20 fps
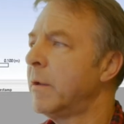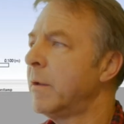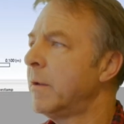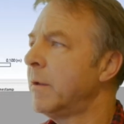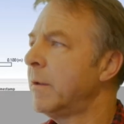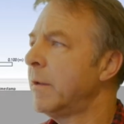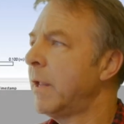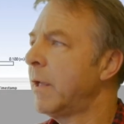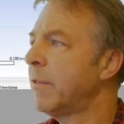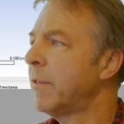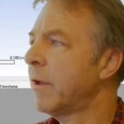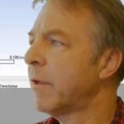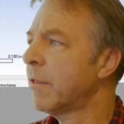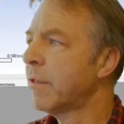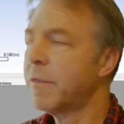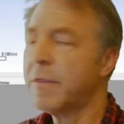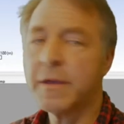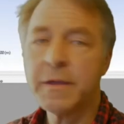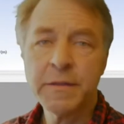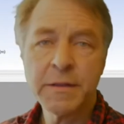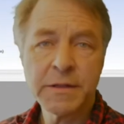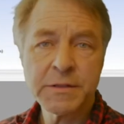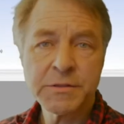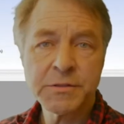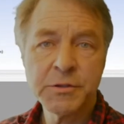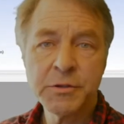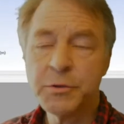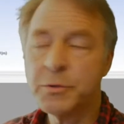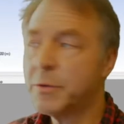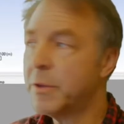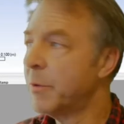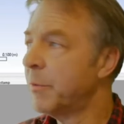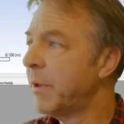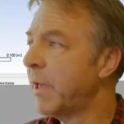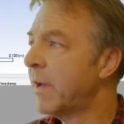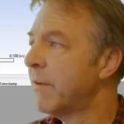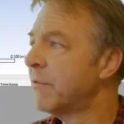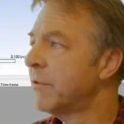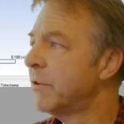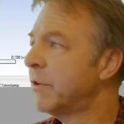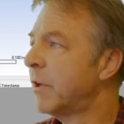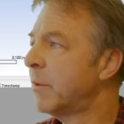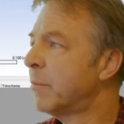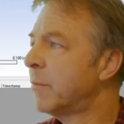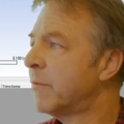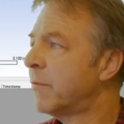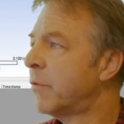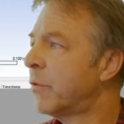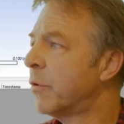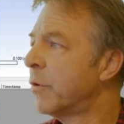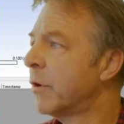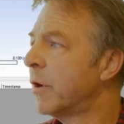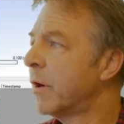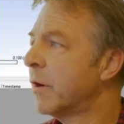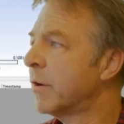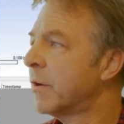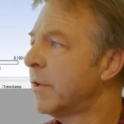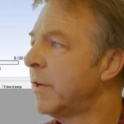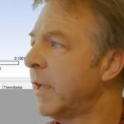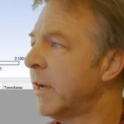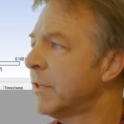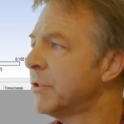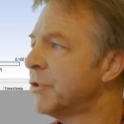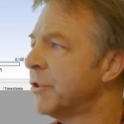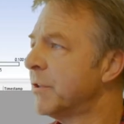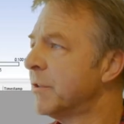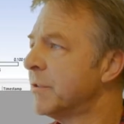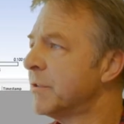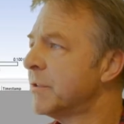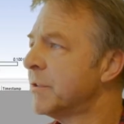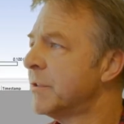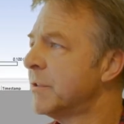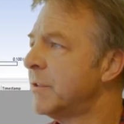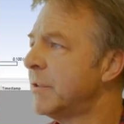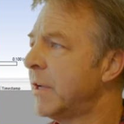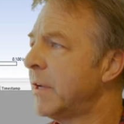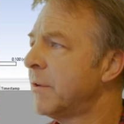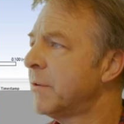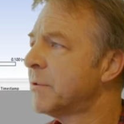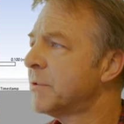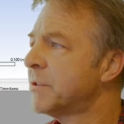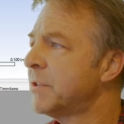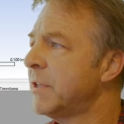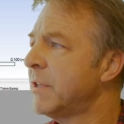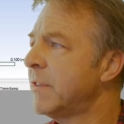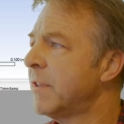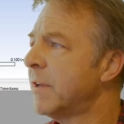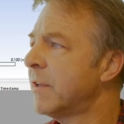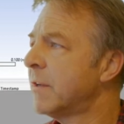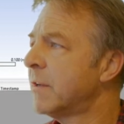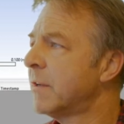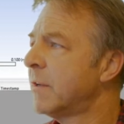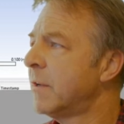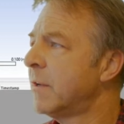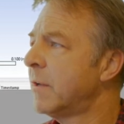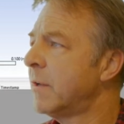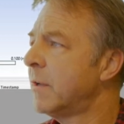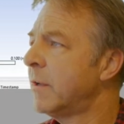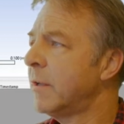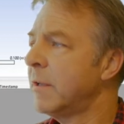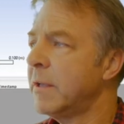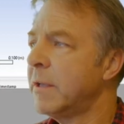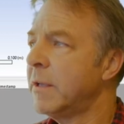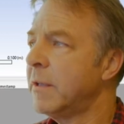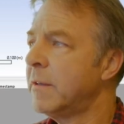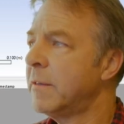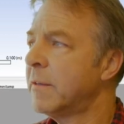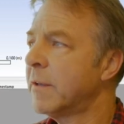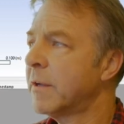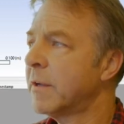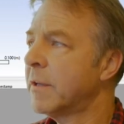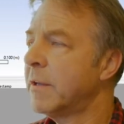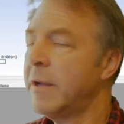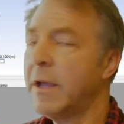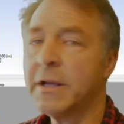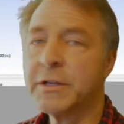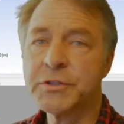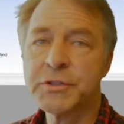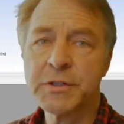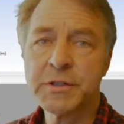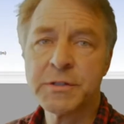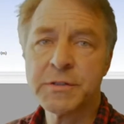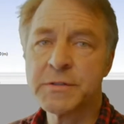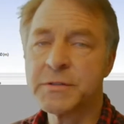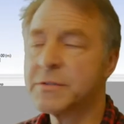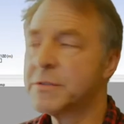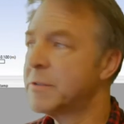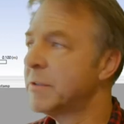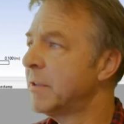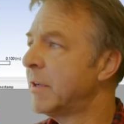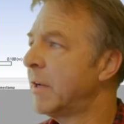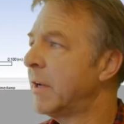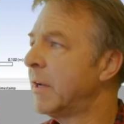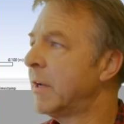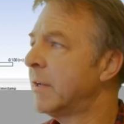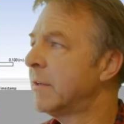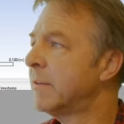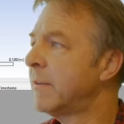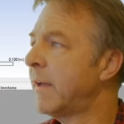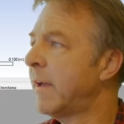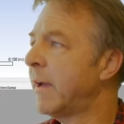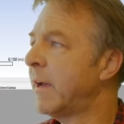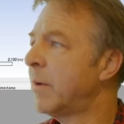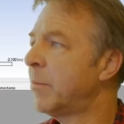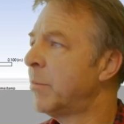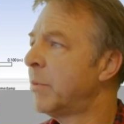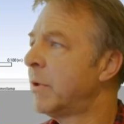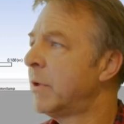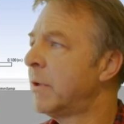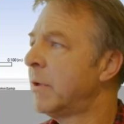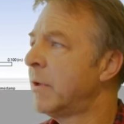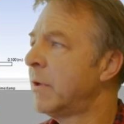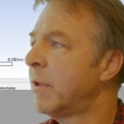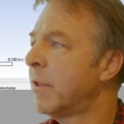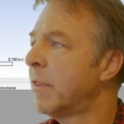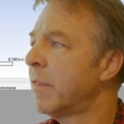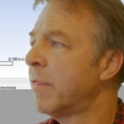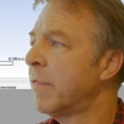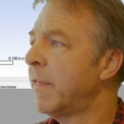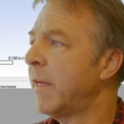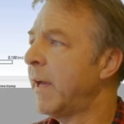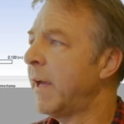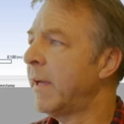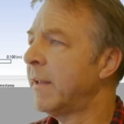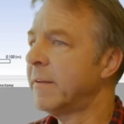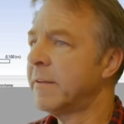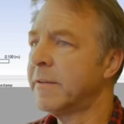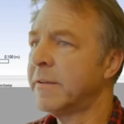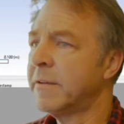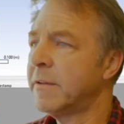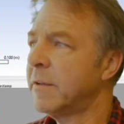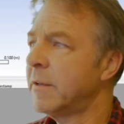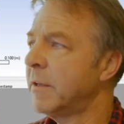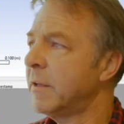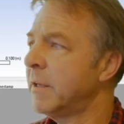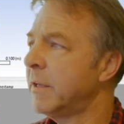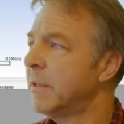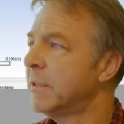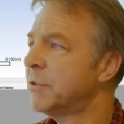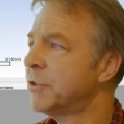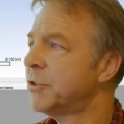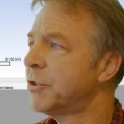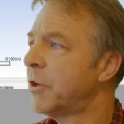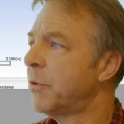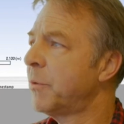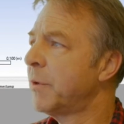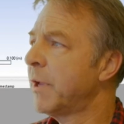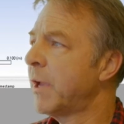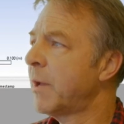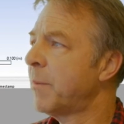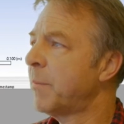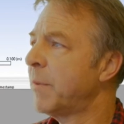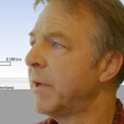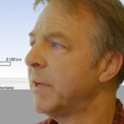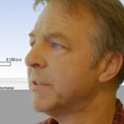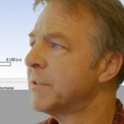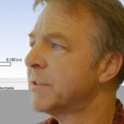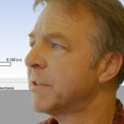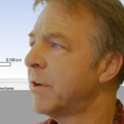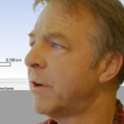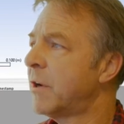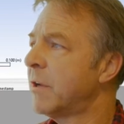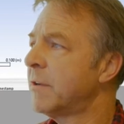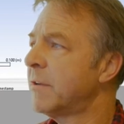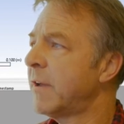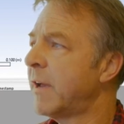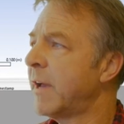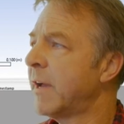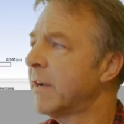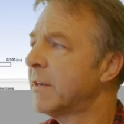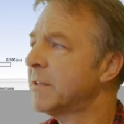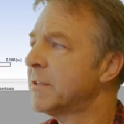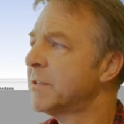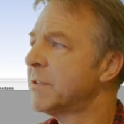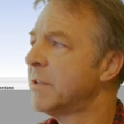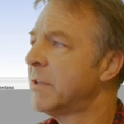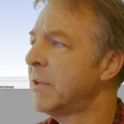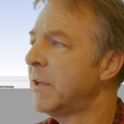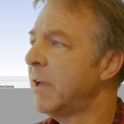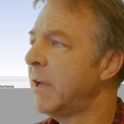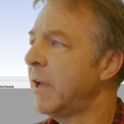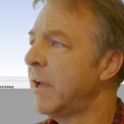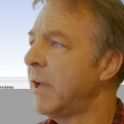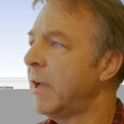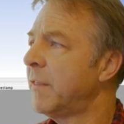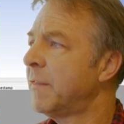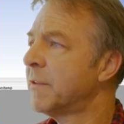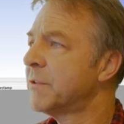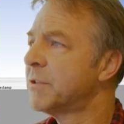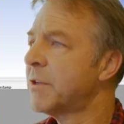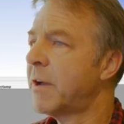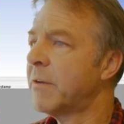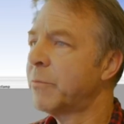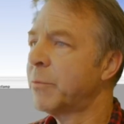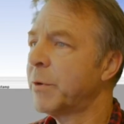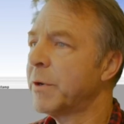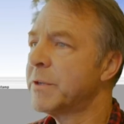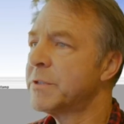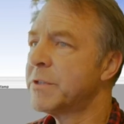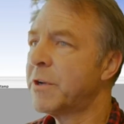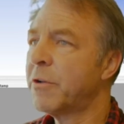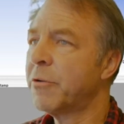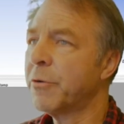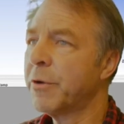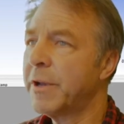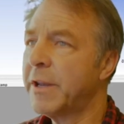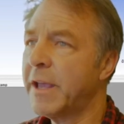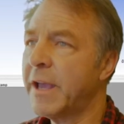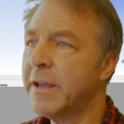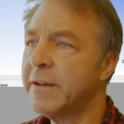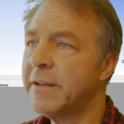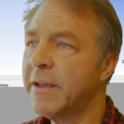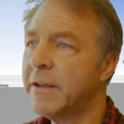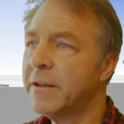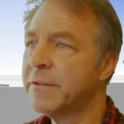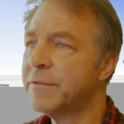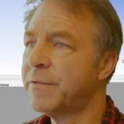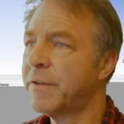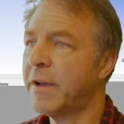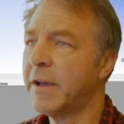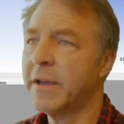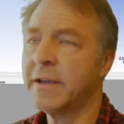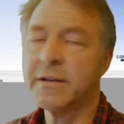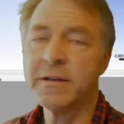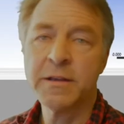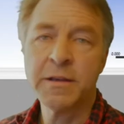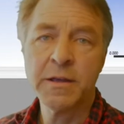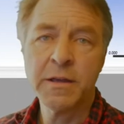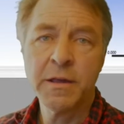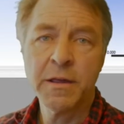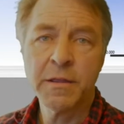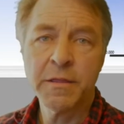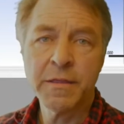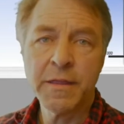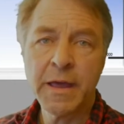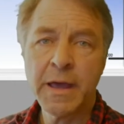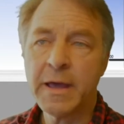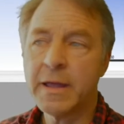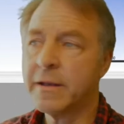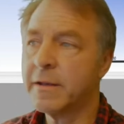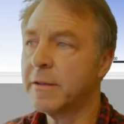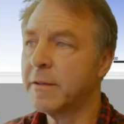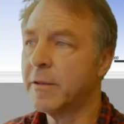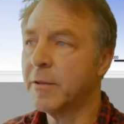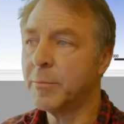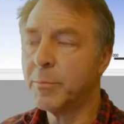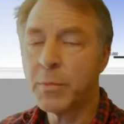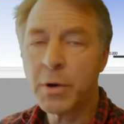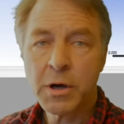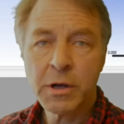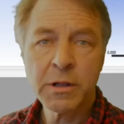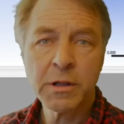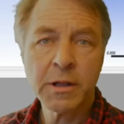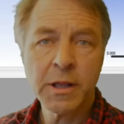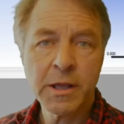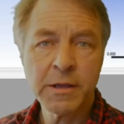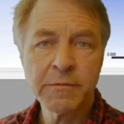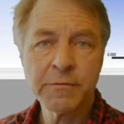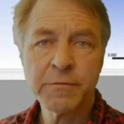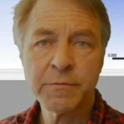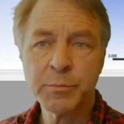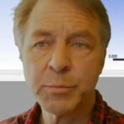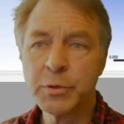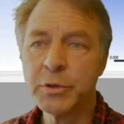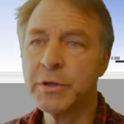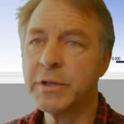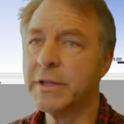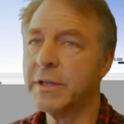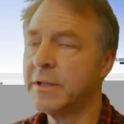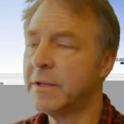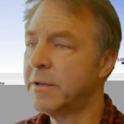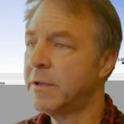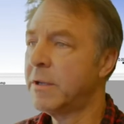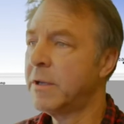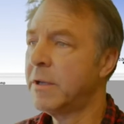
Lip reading: Now the other thing that's new that we haven't done before are connections. Now you'll see that in the connections tab that it's showing up as contacts, and the software has already identified that the model I've put in